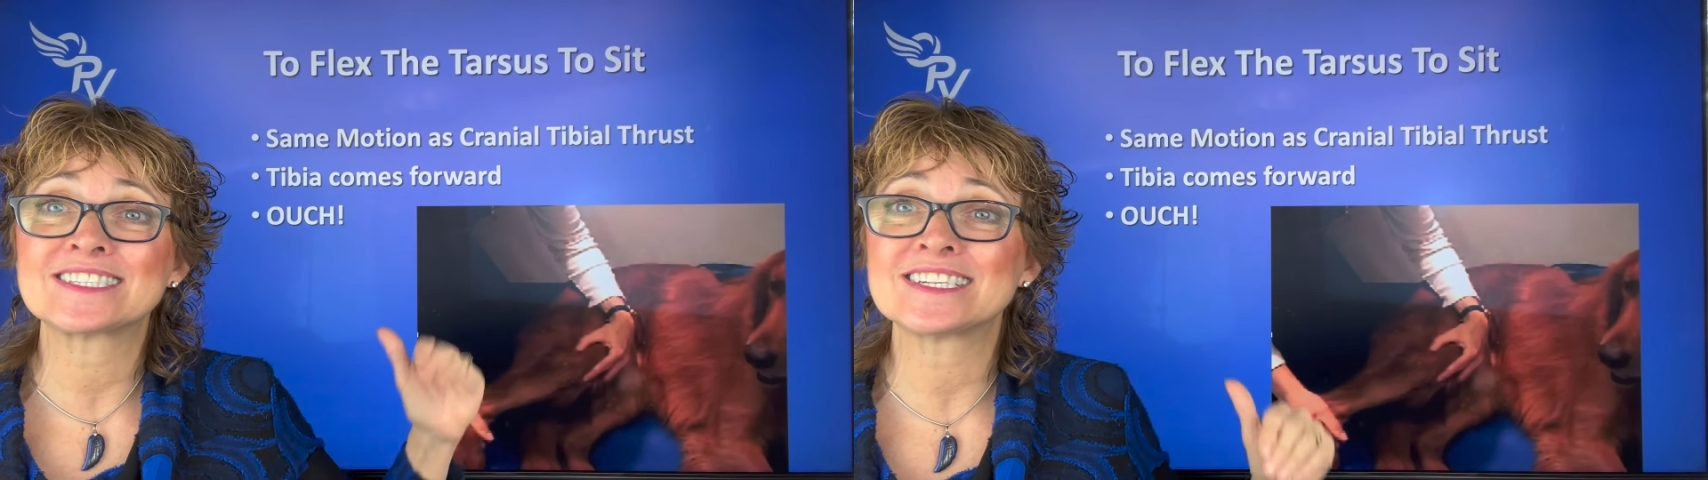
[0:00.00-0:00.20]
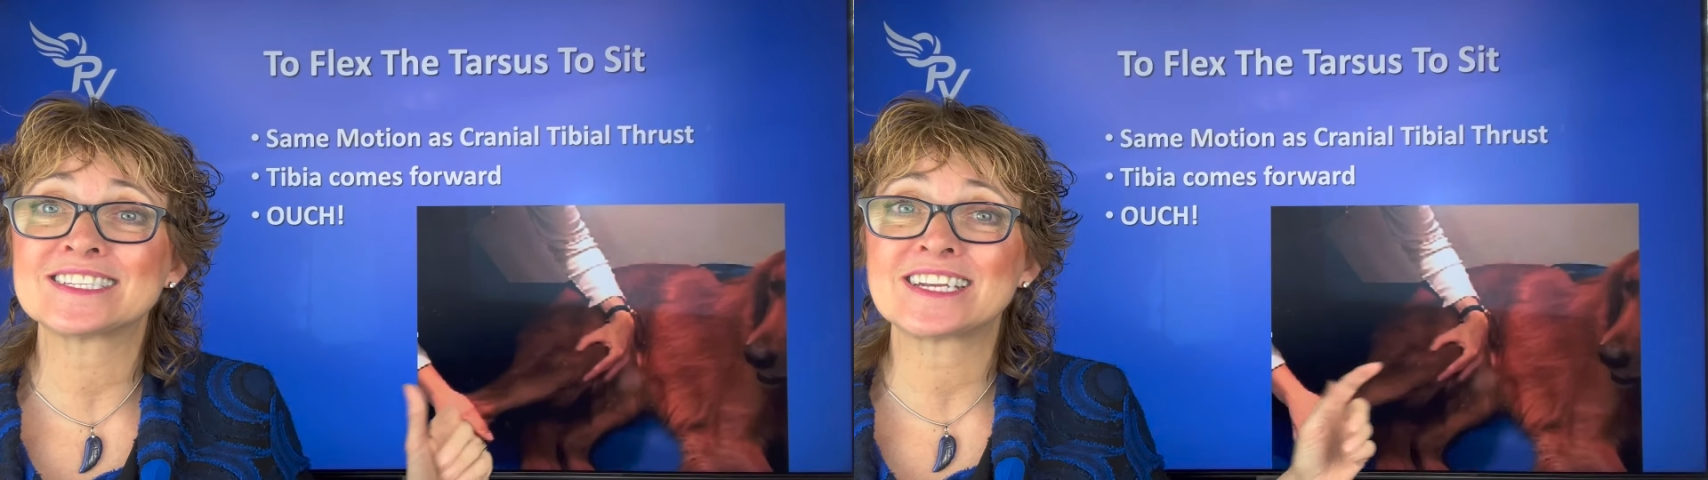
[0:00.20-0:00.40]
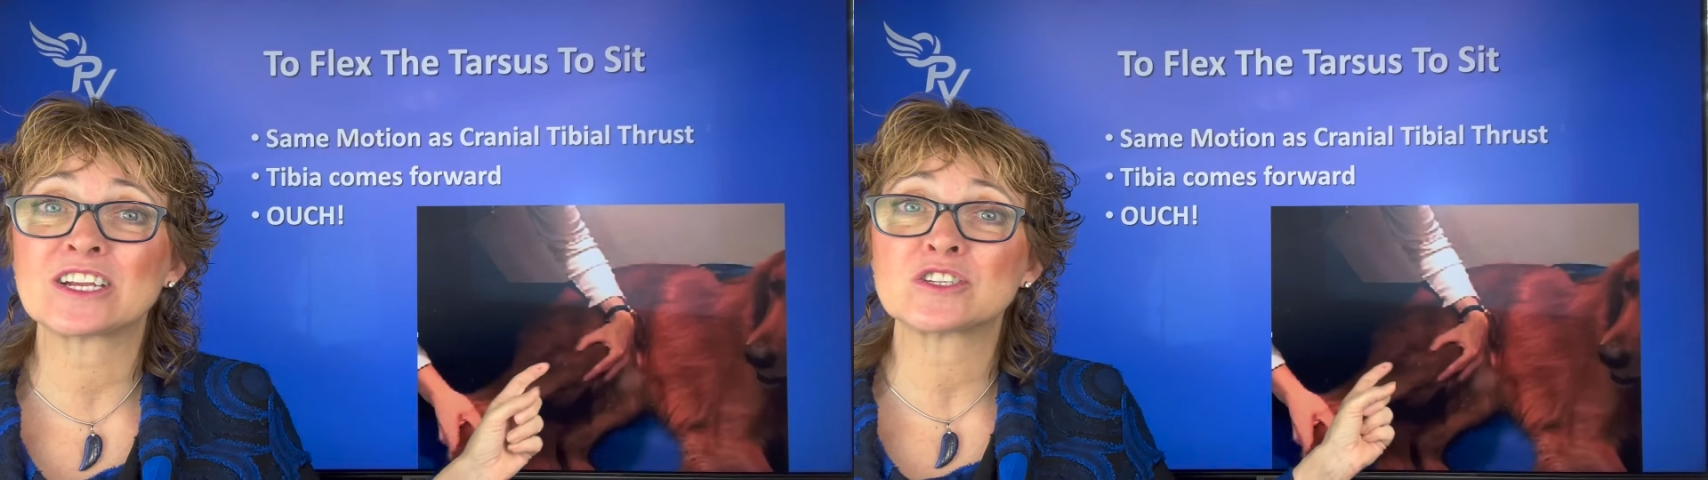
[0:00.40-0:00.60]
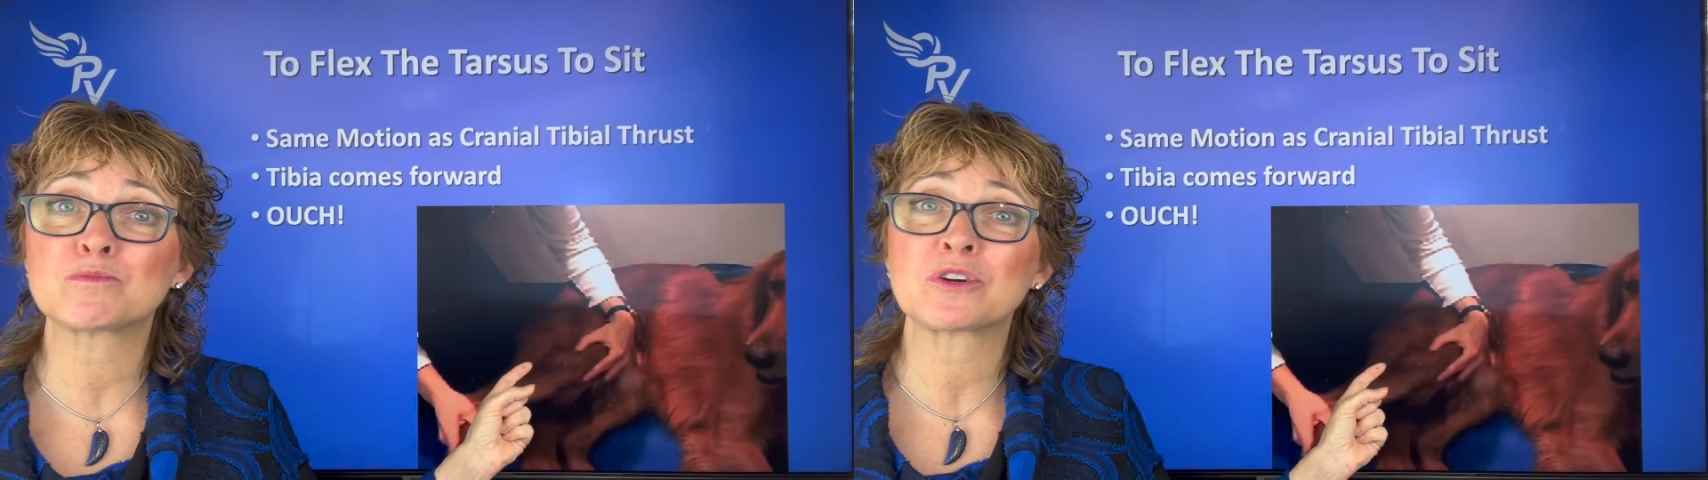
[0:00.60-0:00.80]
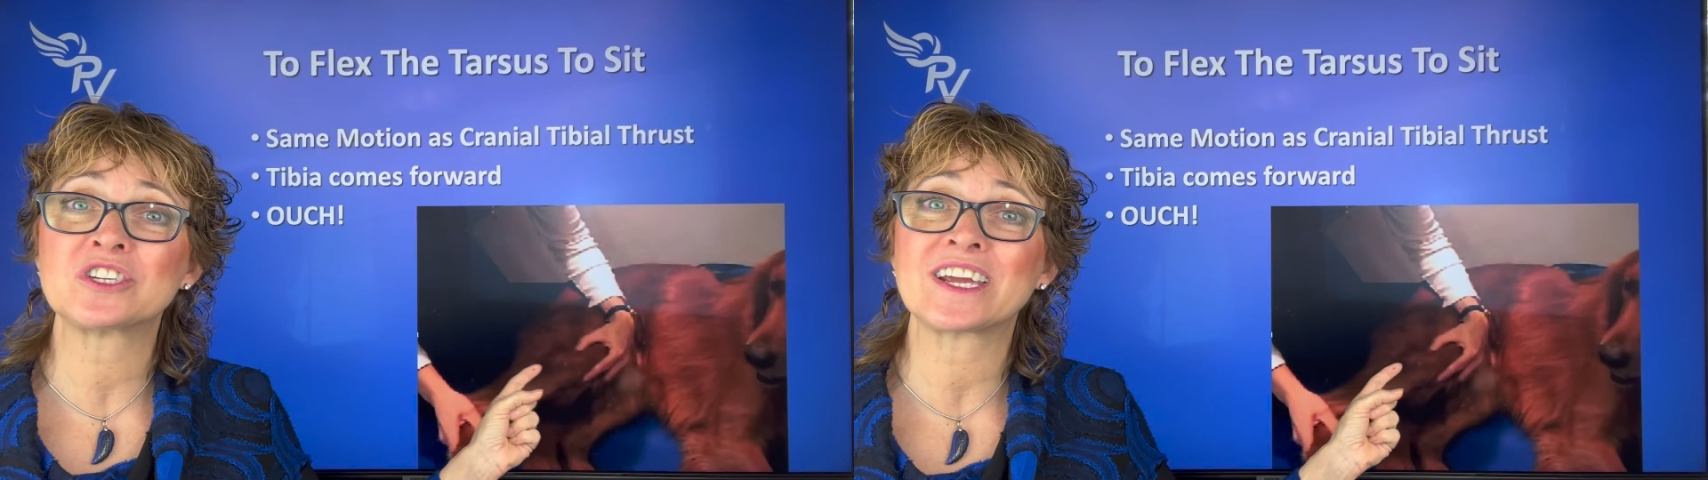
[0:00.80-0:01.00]
sit to stand is
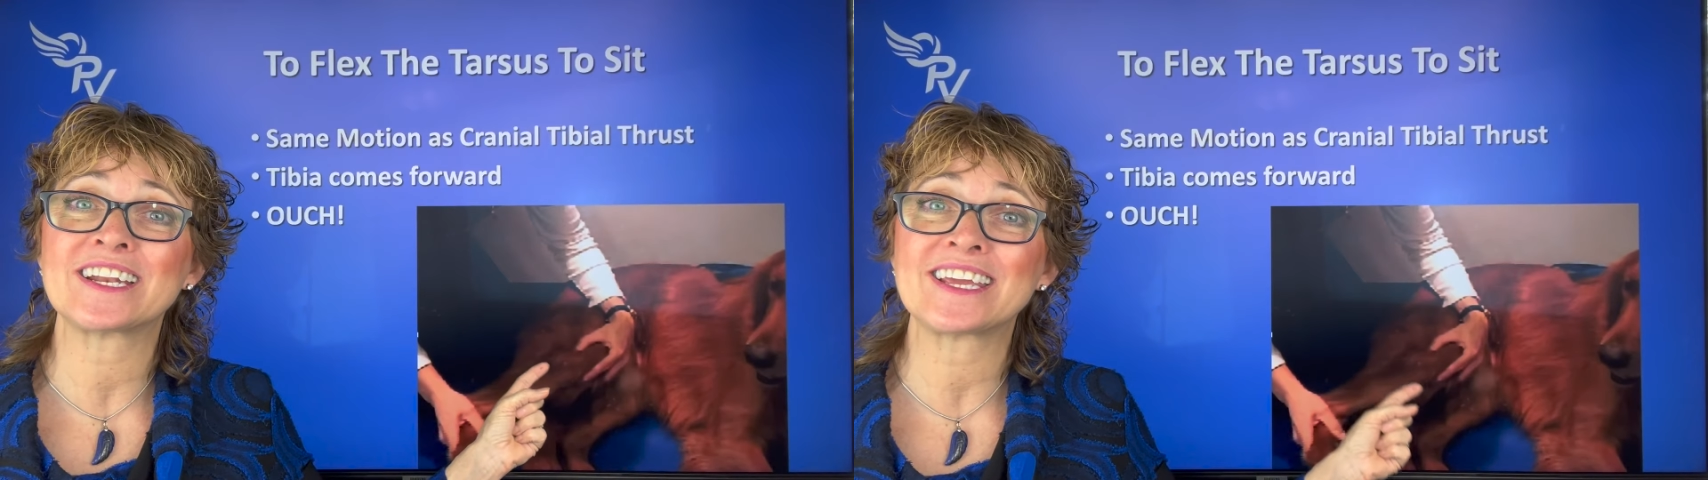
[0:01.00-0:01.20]
pushing it